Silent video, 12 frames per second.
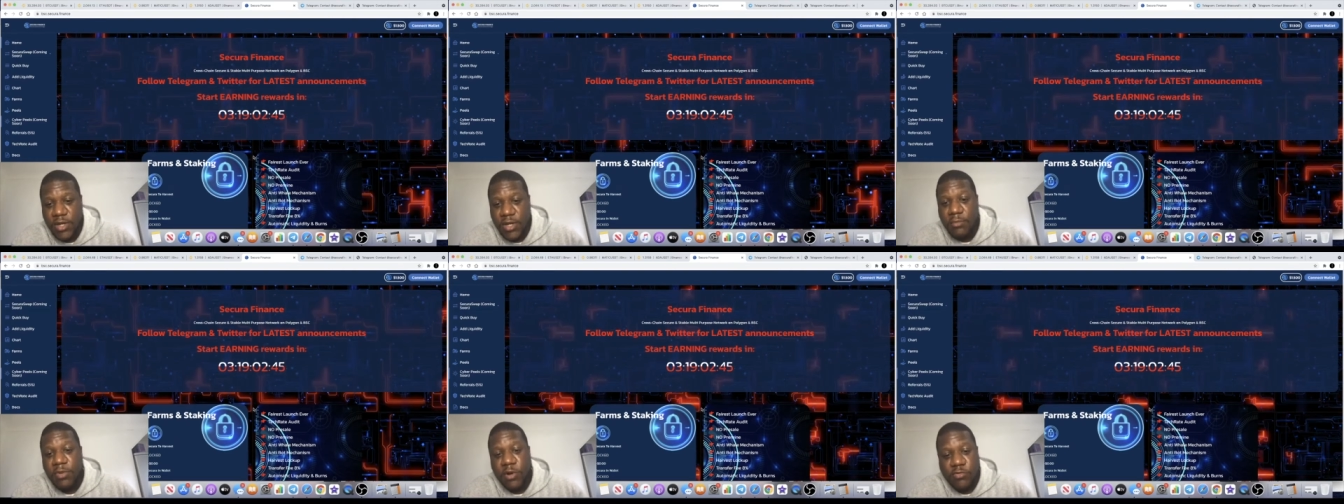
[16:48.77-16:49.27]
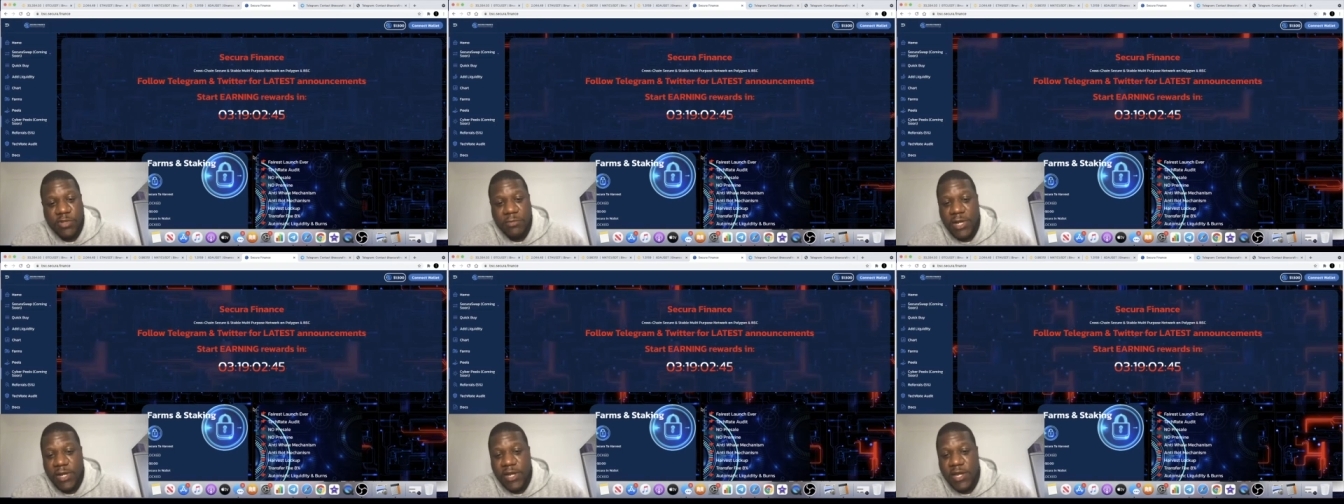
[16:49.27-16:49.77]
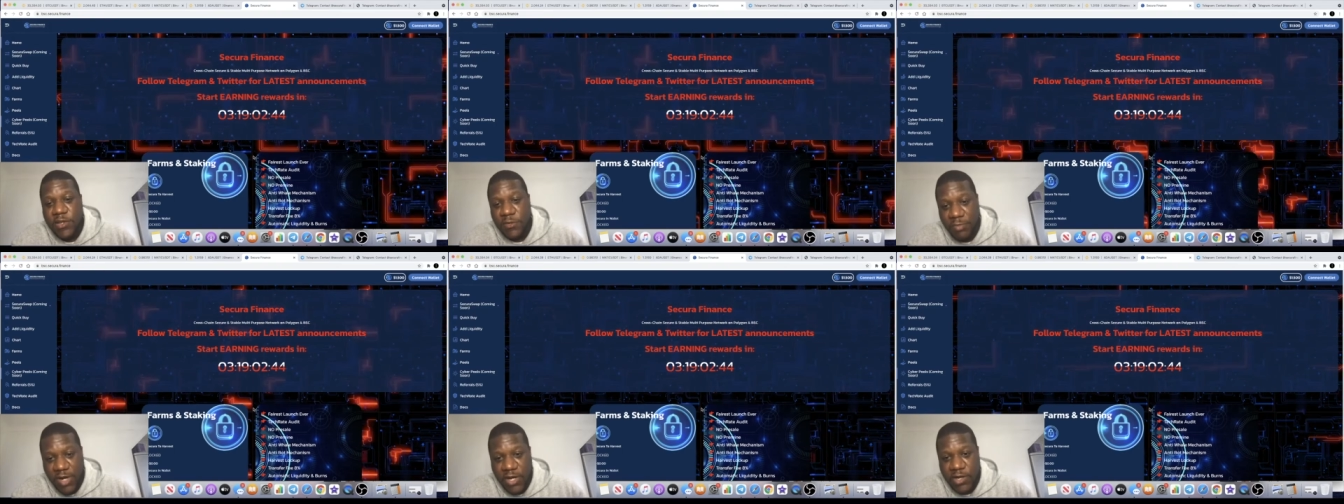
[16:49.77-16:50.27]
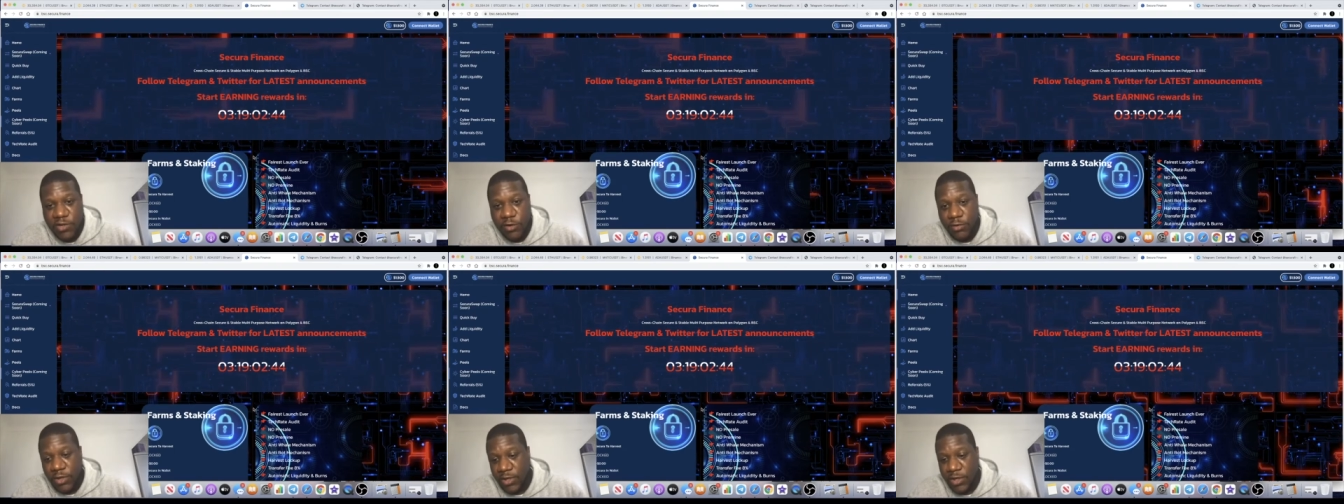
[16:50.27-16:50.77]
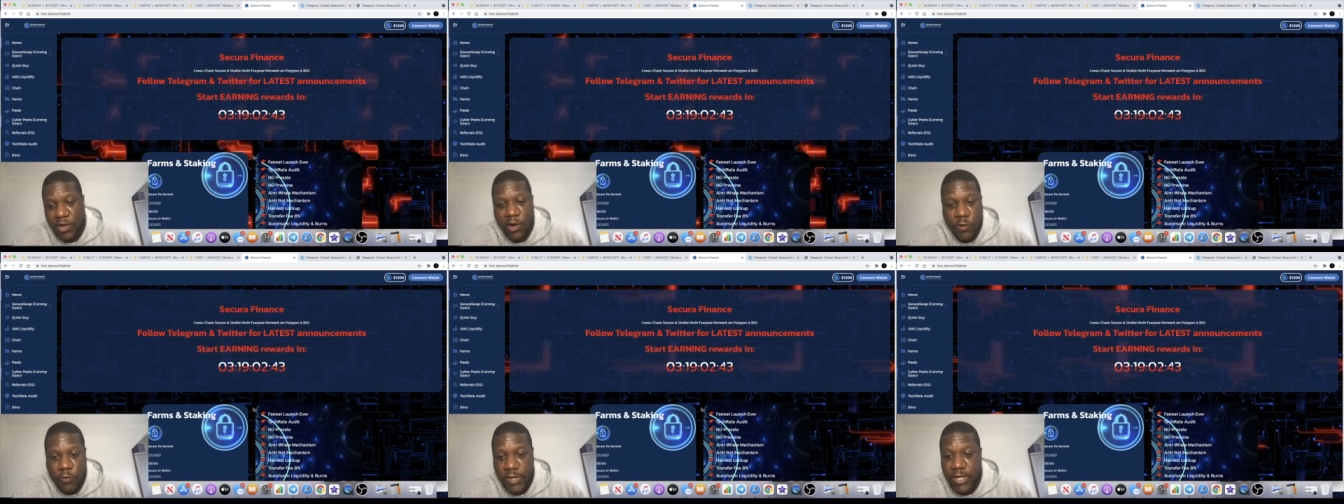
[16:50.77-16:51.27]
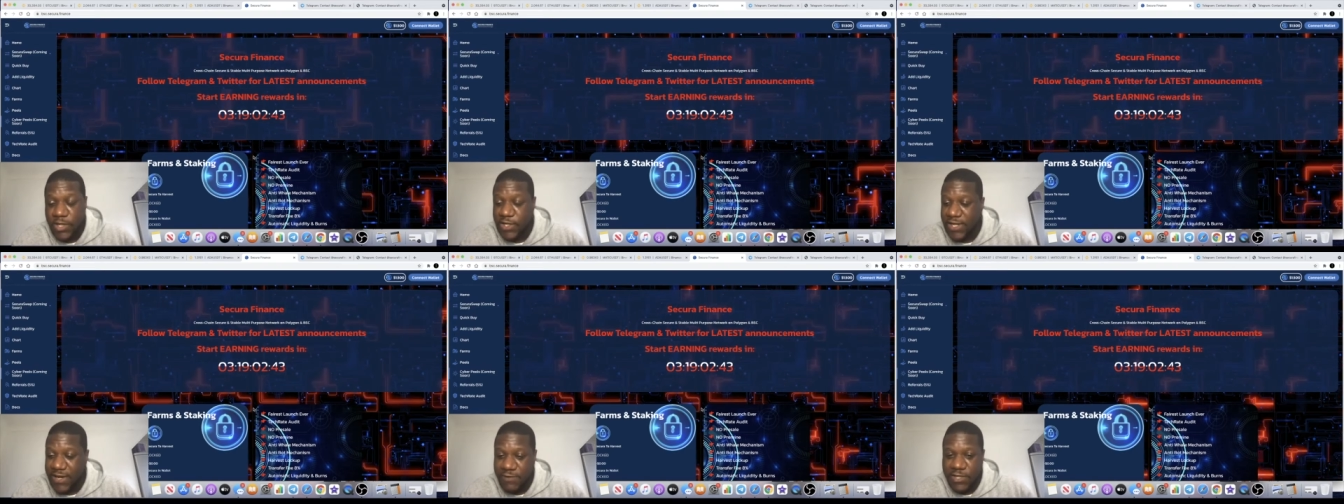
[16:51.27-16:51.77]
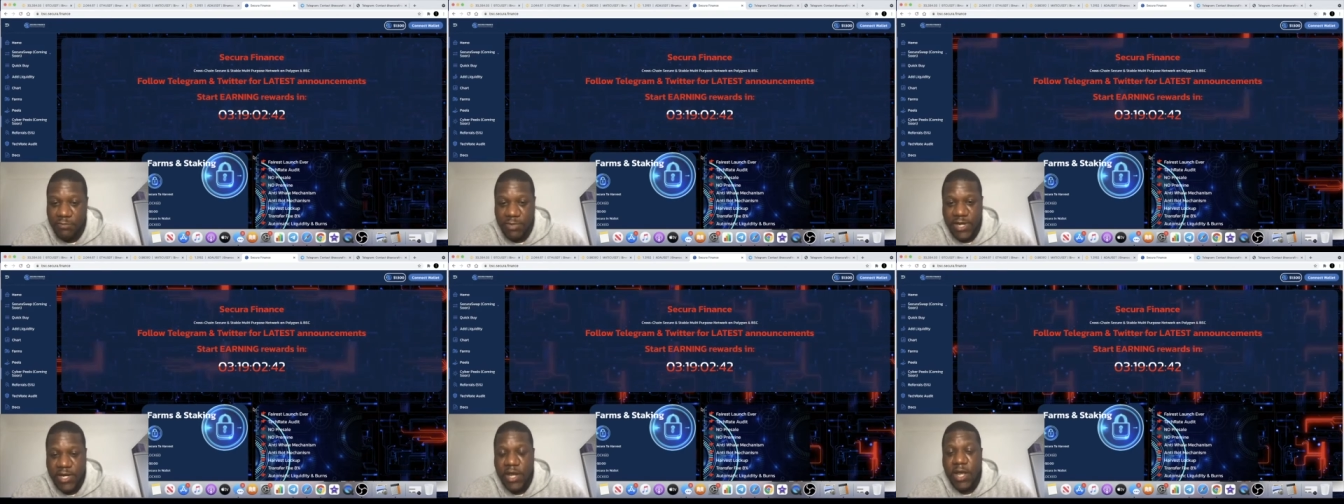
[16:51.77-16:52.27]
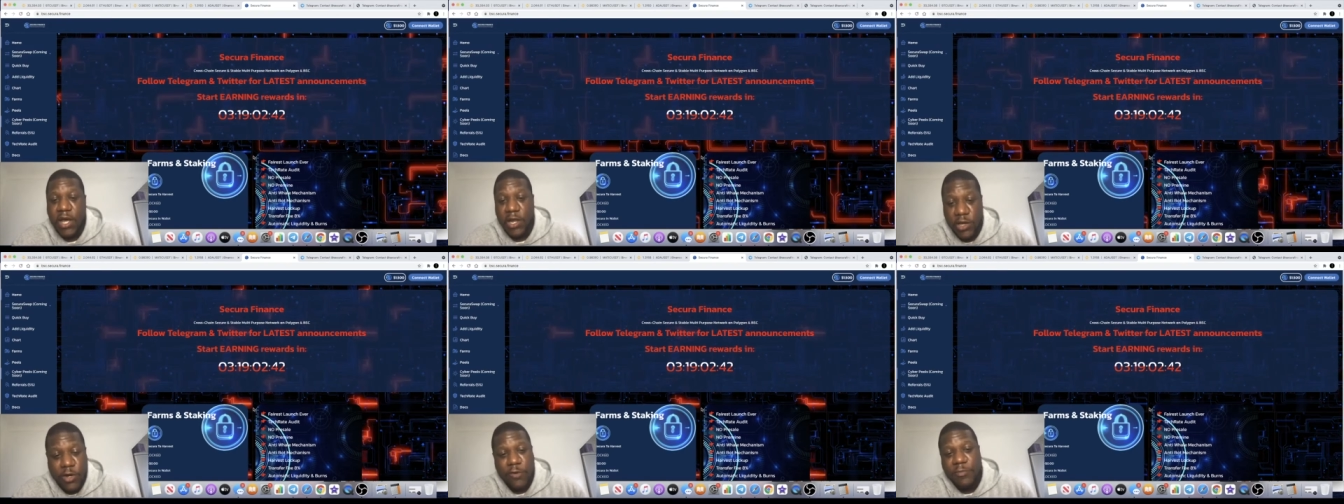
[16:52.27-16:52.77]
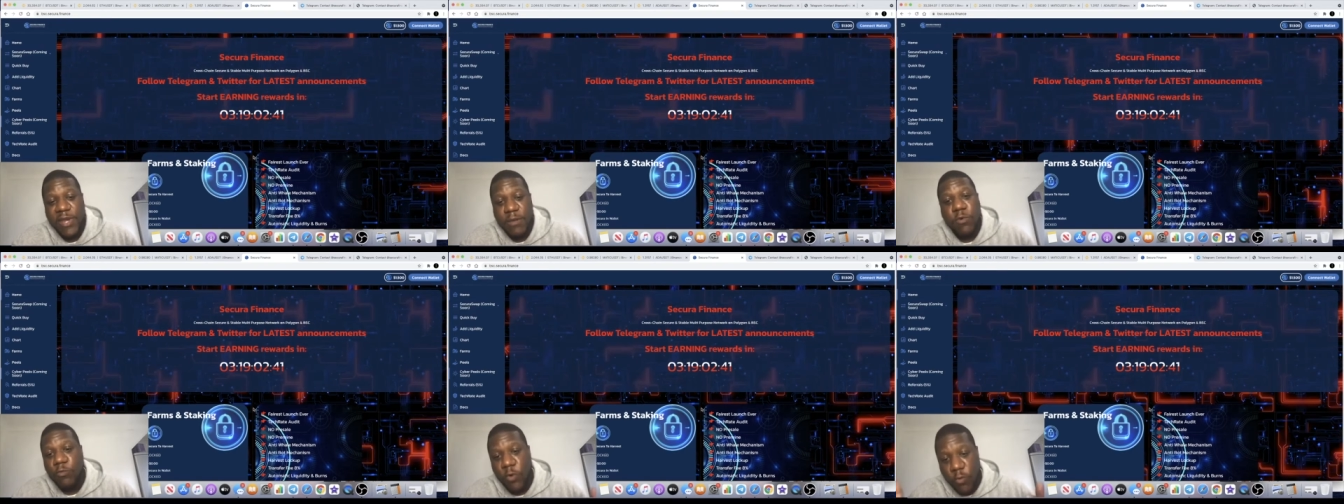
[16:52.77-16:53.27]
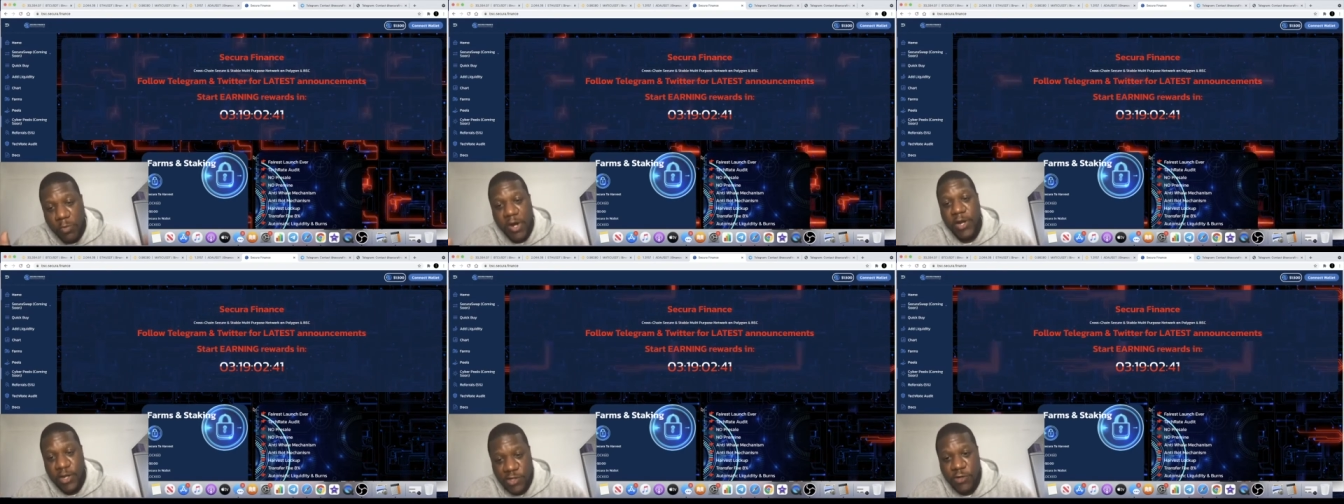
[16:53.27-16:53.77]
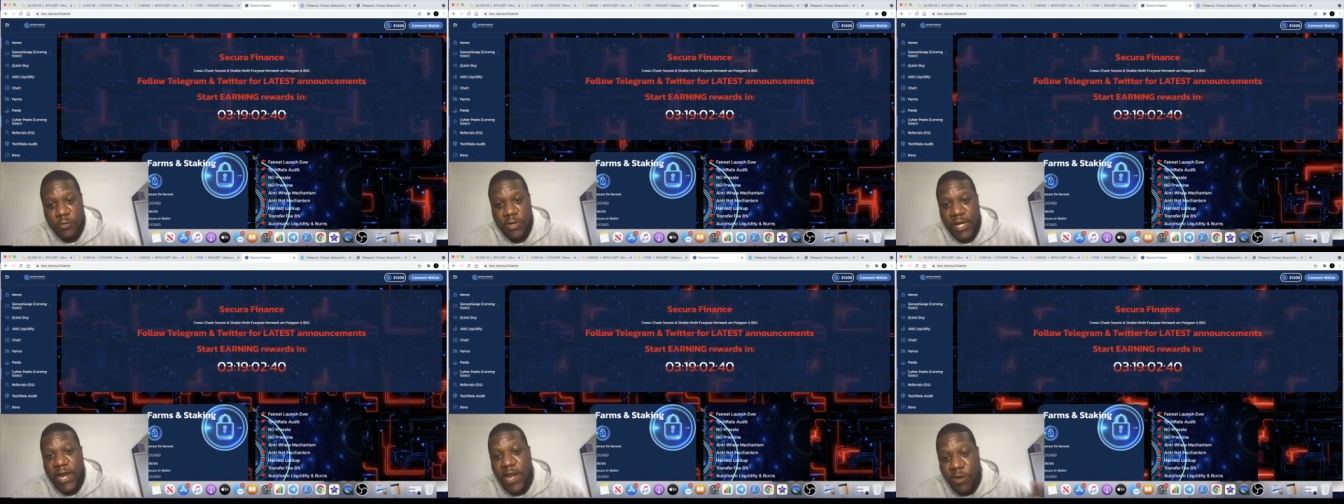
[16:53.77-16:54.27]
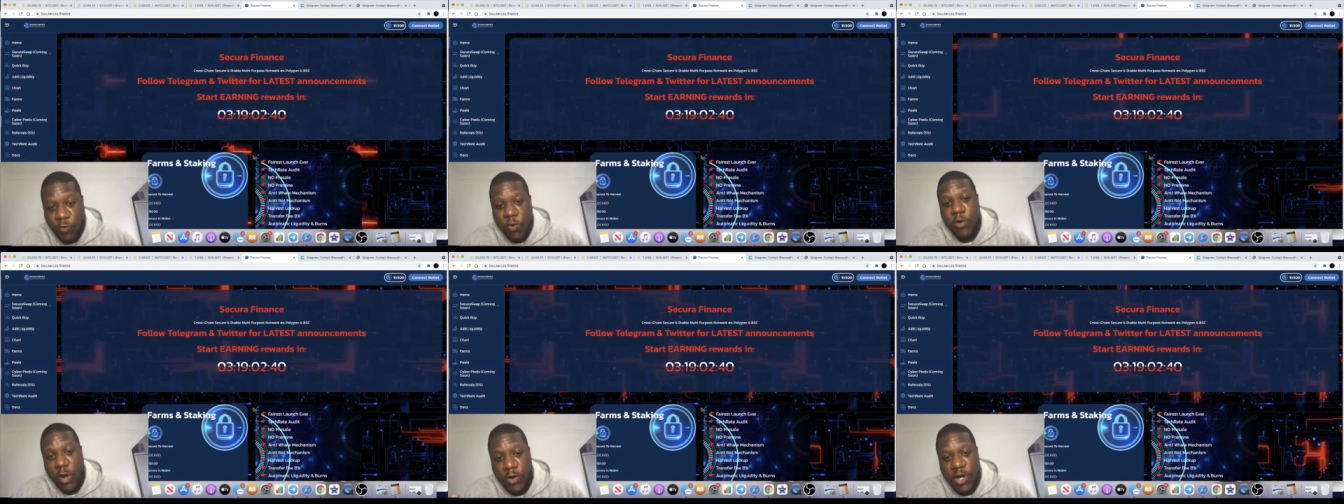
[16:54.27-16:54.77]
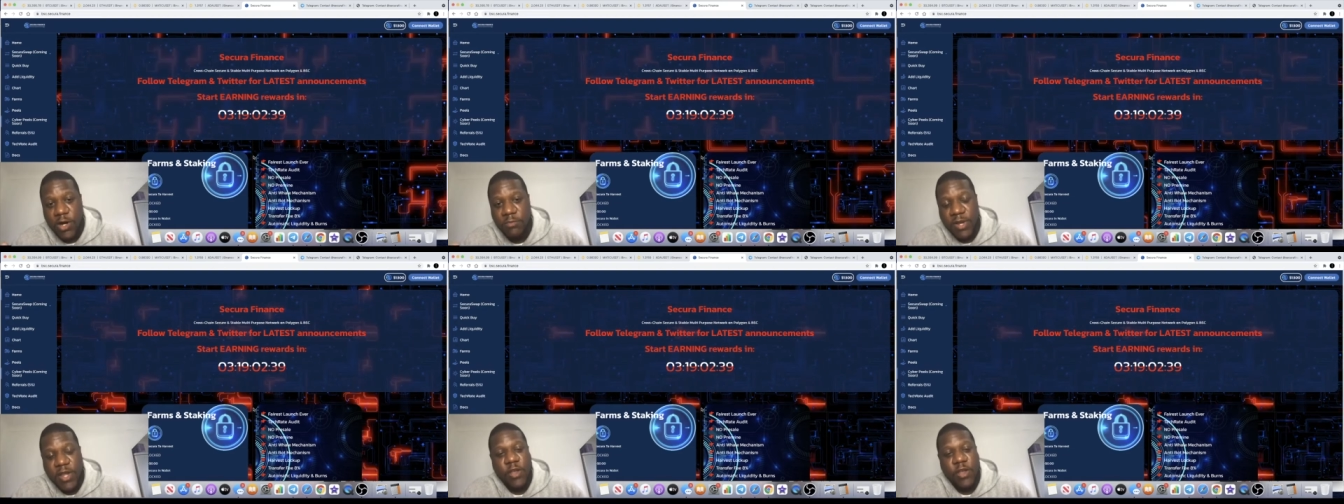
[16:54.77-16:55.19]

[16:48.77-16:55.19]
but ultimately just buy the token and hold it because inevitably a lot of people will buy the token and it will go up